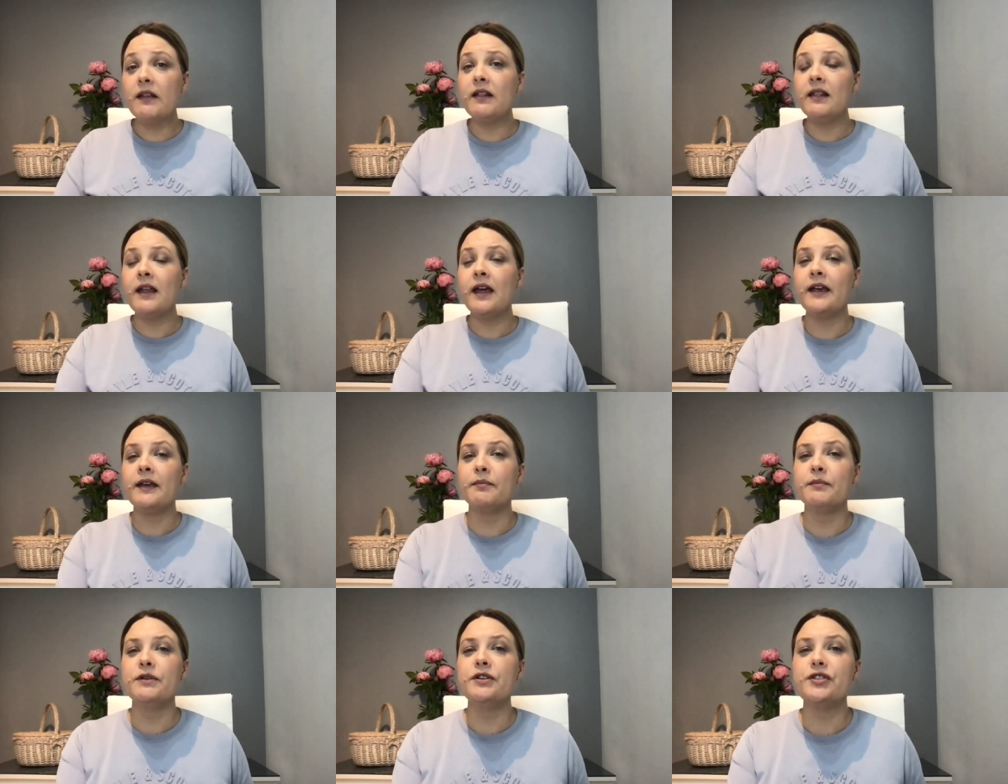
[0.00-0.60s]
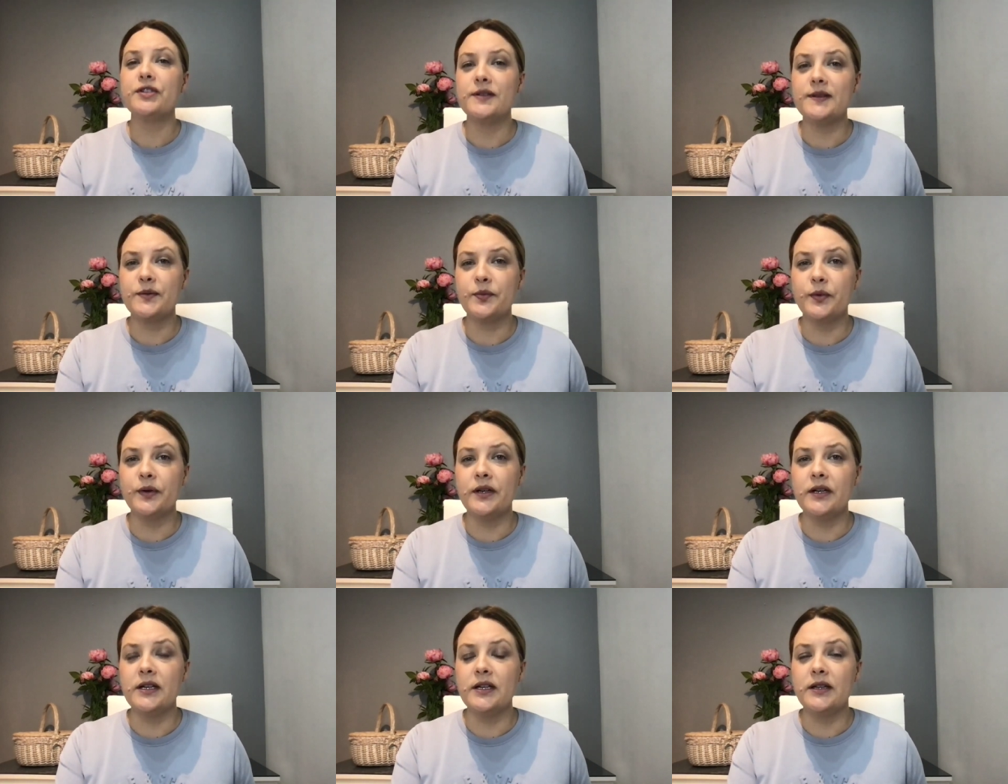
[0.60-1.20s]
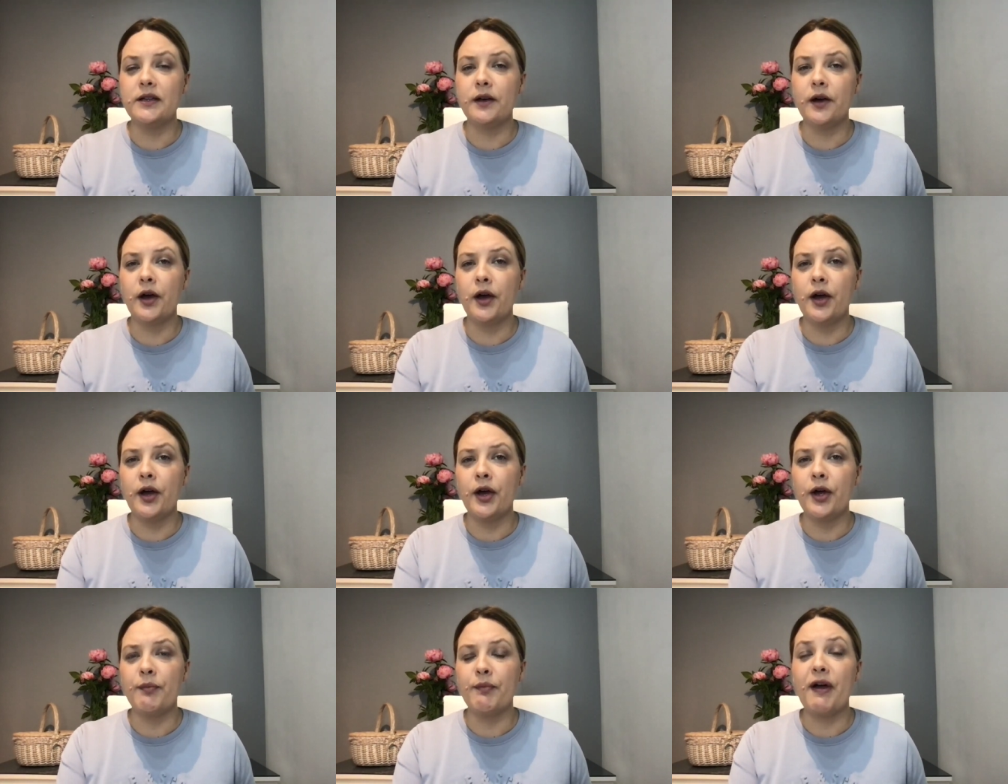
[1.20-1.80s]
like missions with
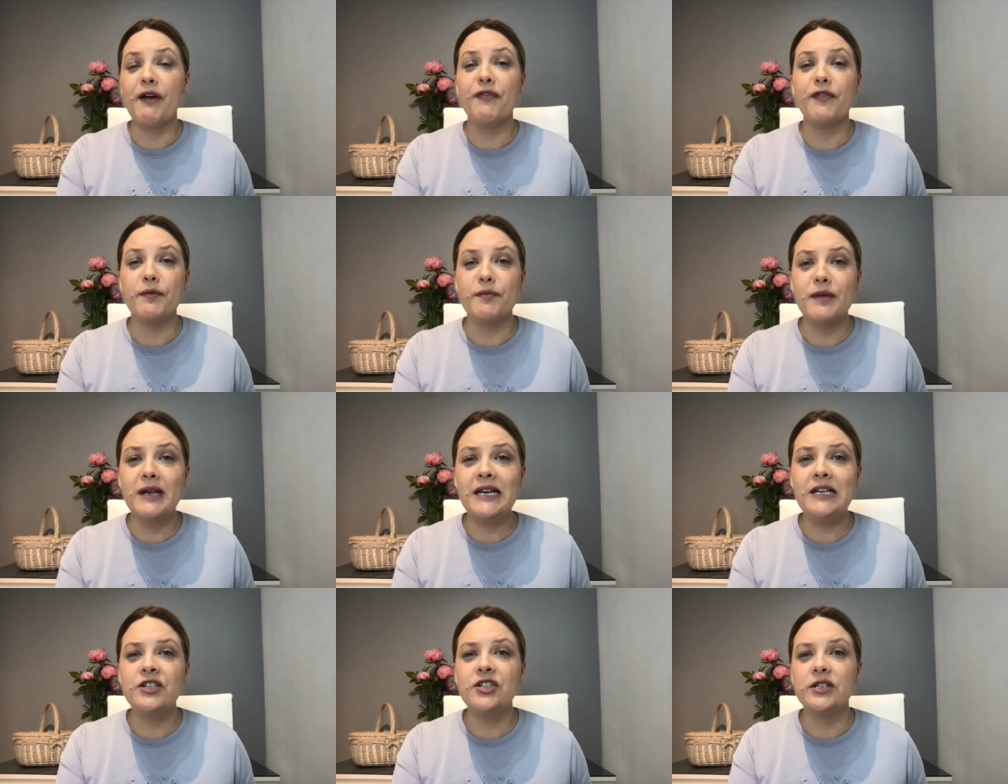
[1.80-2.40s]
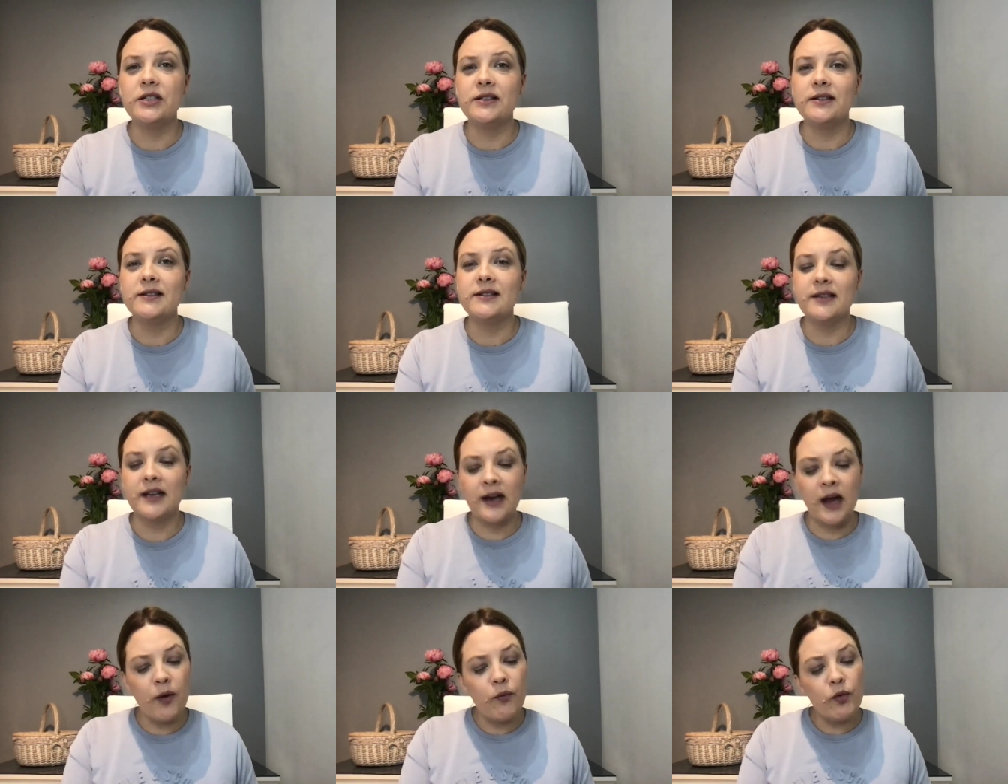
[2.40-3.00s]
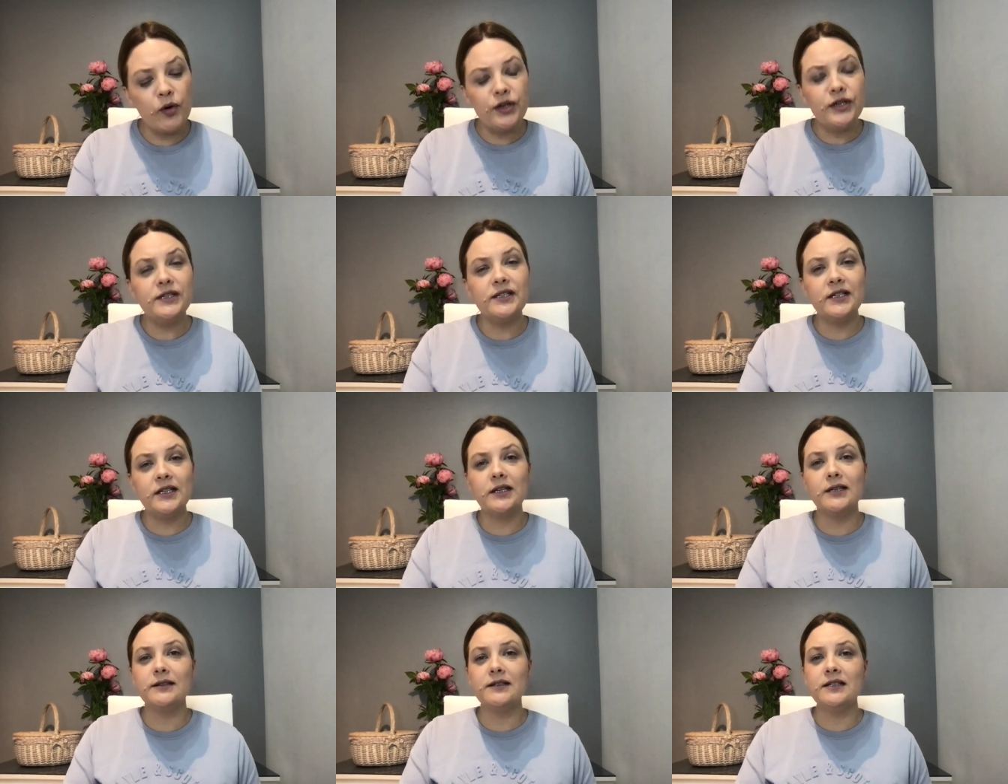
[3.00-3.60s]
um, affirmations and i want you
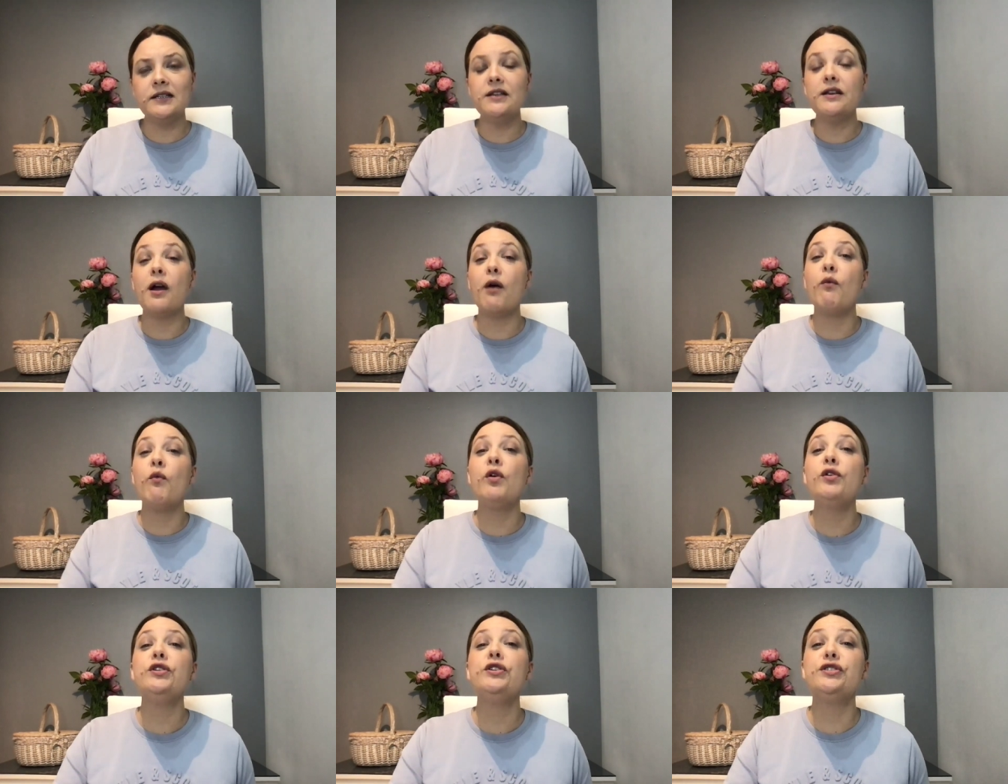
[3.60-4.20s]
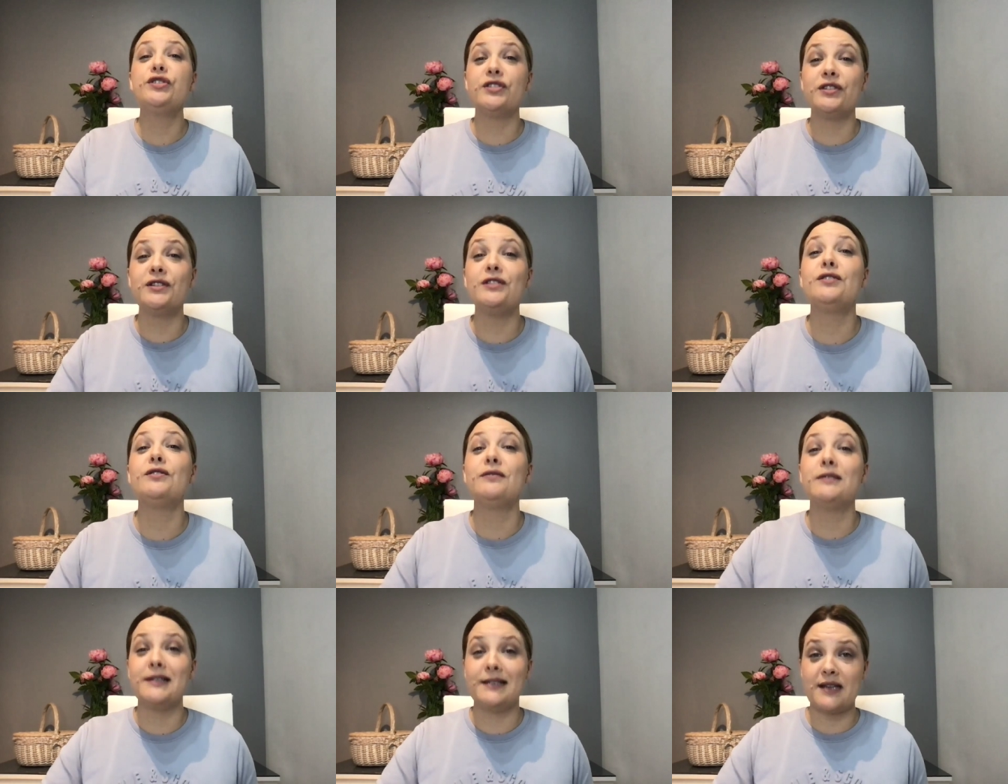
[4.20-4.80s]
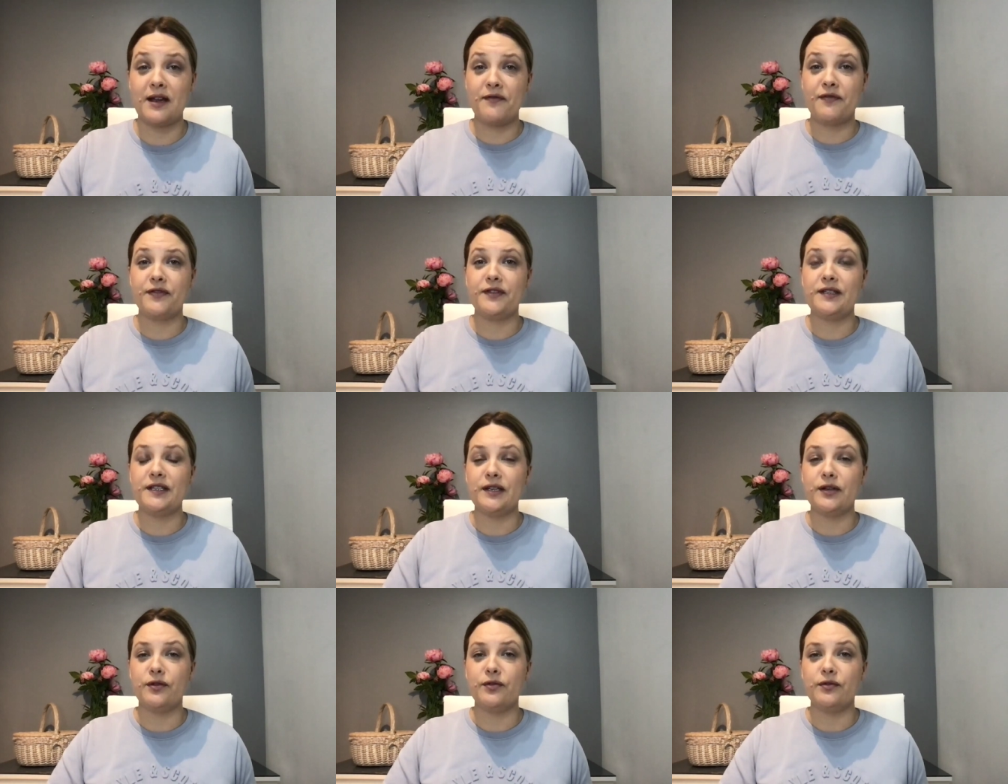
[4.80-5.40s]
to continue i want you to do this every
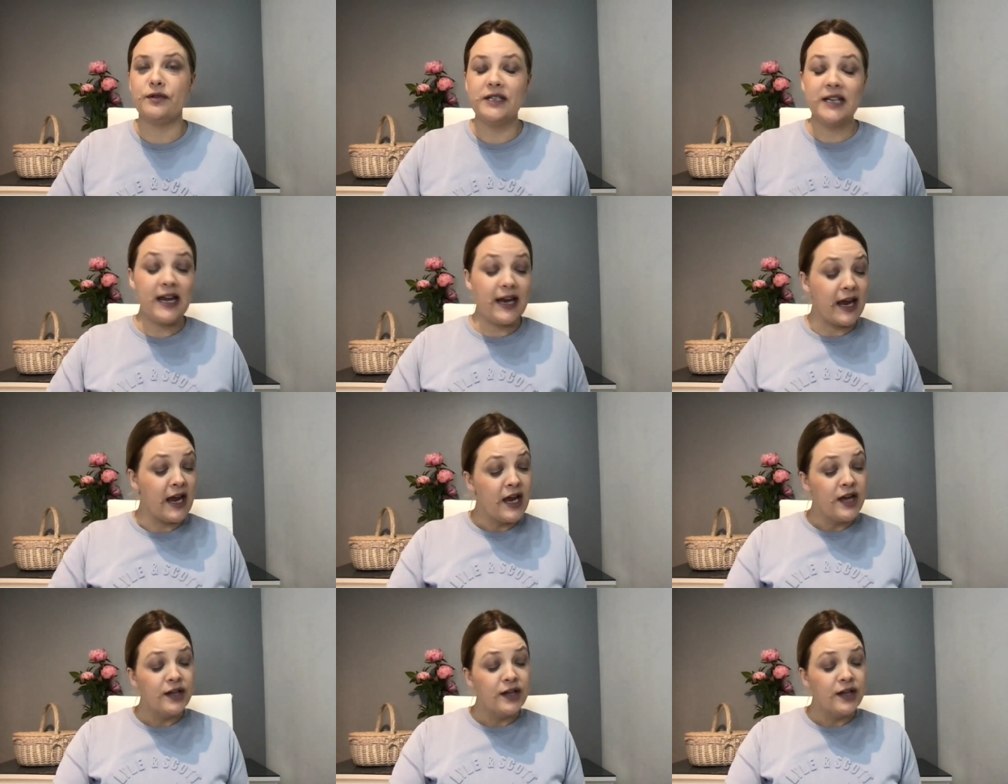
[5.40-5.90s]
single day